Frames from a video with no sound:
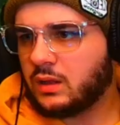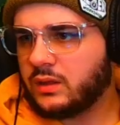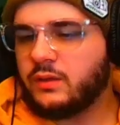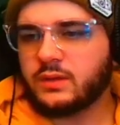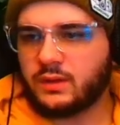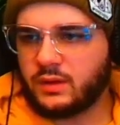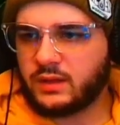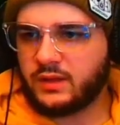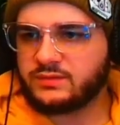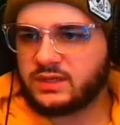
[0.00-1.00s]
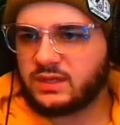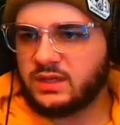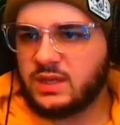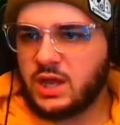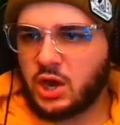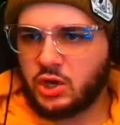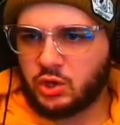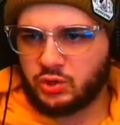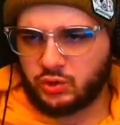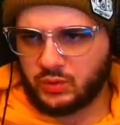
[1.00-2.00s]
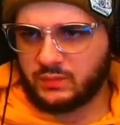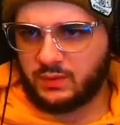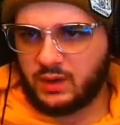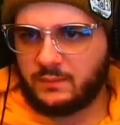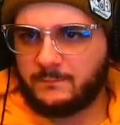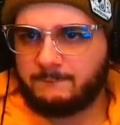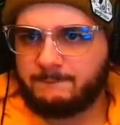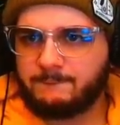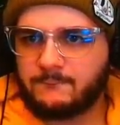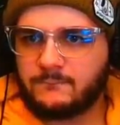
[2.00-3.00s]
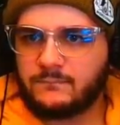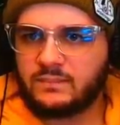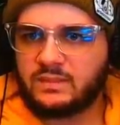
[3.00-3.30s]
There we go. Okay, I was like, Sweet, are you gonna do it, bro? Eyeballs.